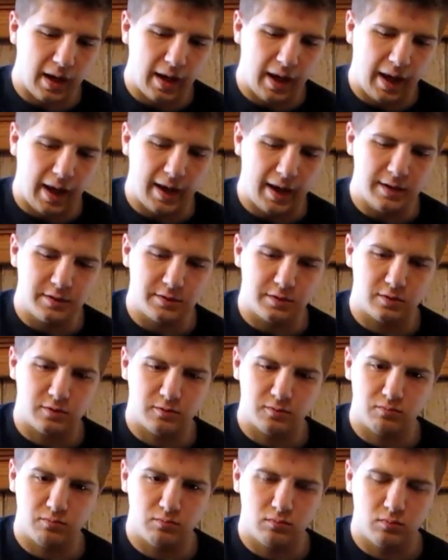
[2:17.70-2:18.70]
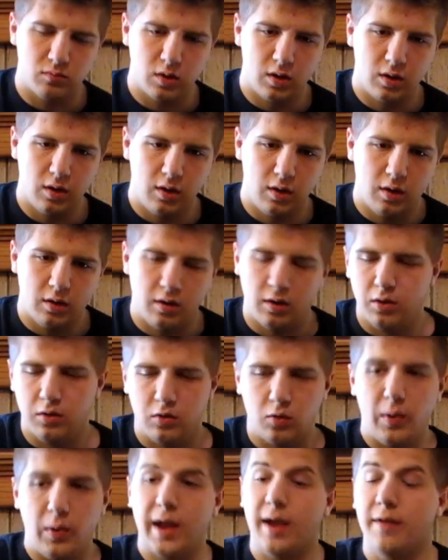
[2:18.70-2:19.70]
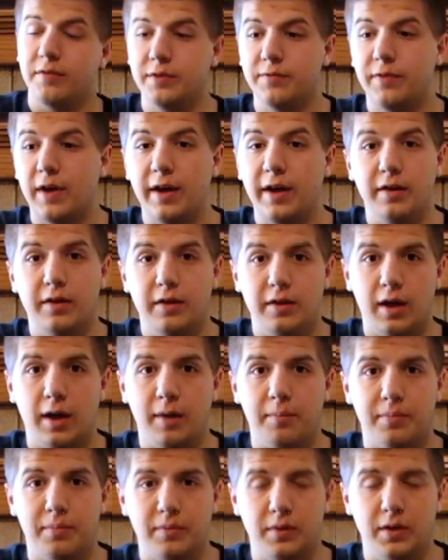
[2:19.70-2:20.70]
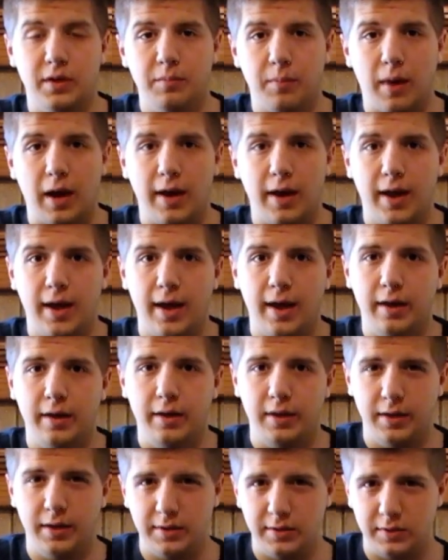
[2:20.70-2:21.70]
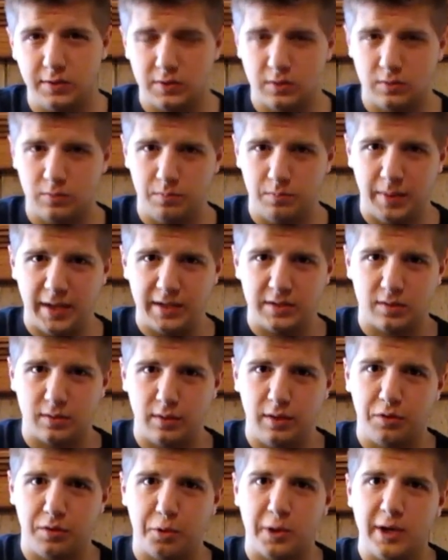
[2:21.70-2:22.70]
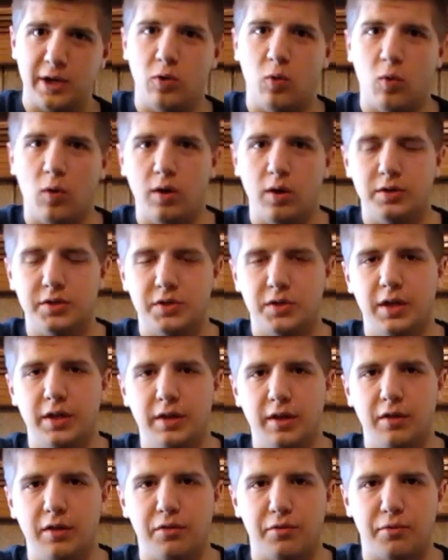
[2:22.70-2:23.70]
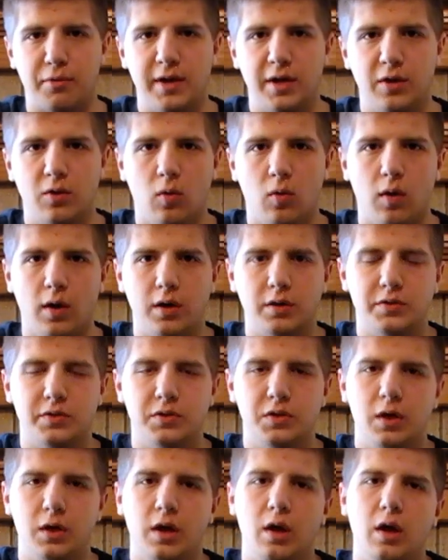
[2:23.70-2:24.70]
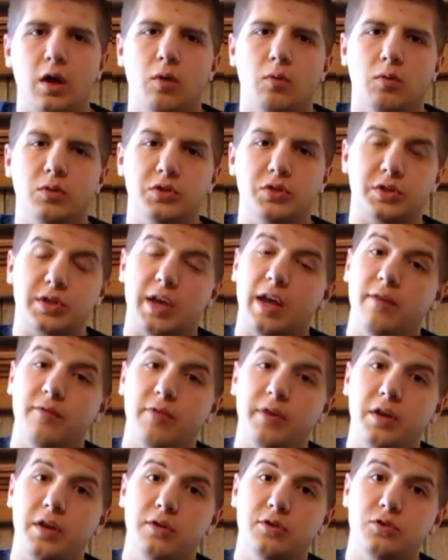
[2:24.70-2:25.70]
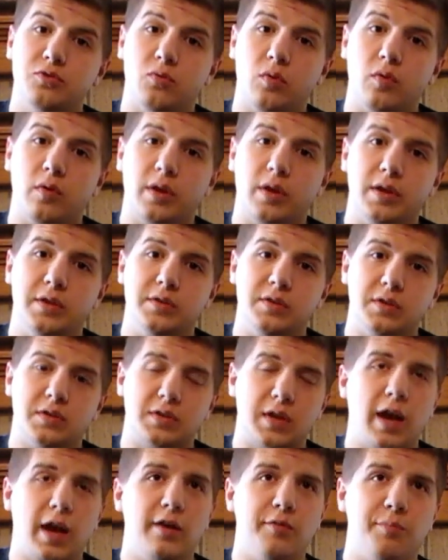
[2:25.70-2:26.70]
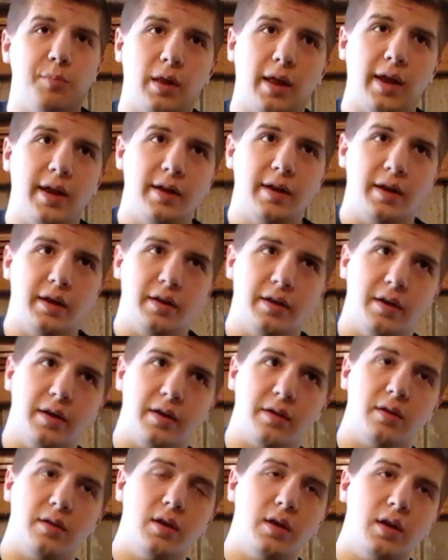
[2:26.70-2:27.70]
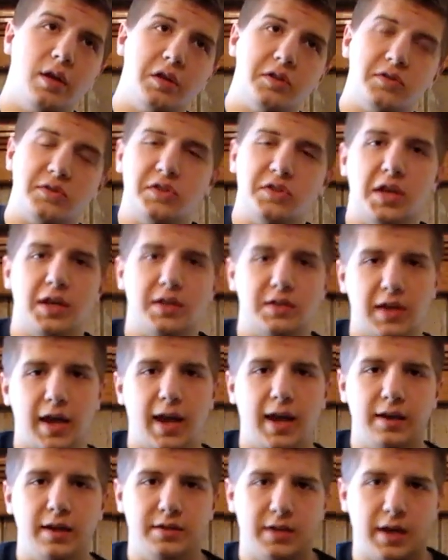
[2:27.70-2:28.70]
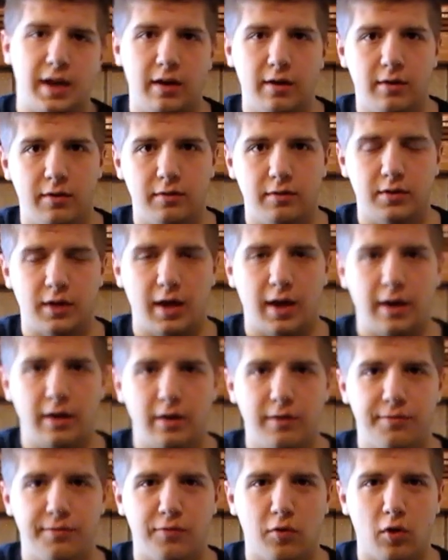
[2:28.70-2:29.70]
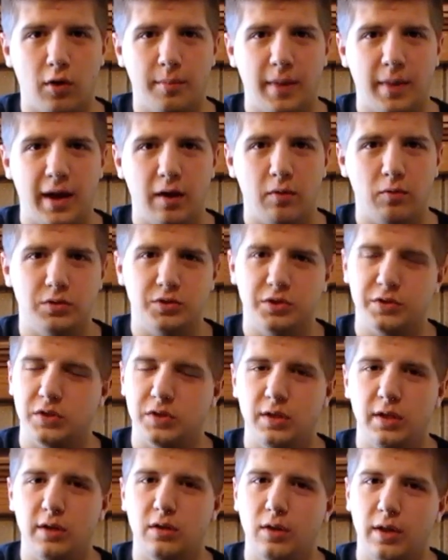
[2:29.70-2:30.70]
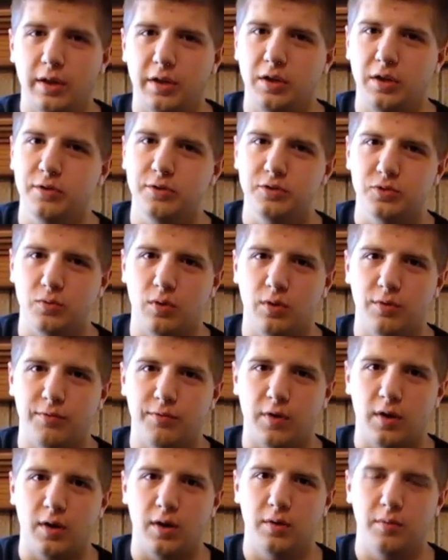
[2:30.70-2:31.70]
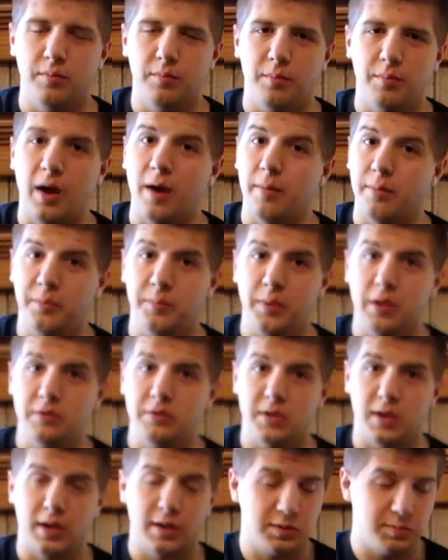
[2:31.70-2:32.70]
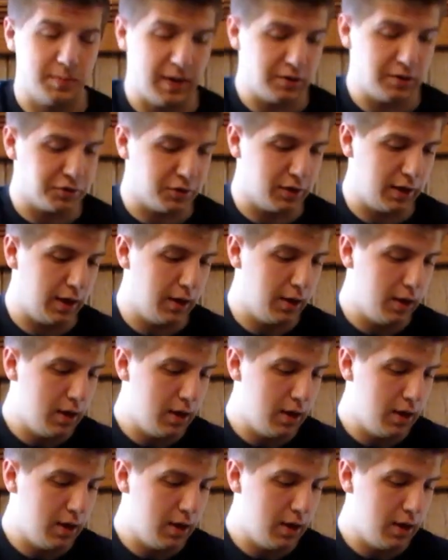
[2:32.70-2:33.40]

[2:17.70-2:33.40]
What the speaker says: has, the way I've divided it up in my head is basically 3 chords and then 3 chords, which is kind of unusual because it's kind of played in a 6/8 kind of format, which is a little unusual for pop music especially.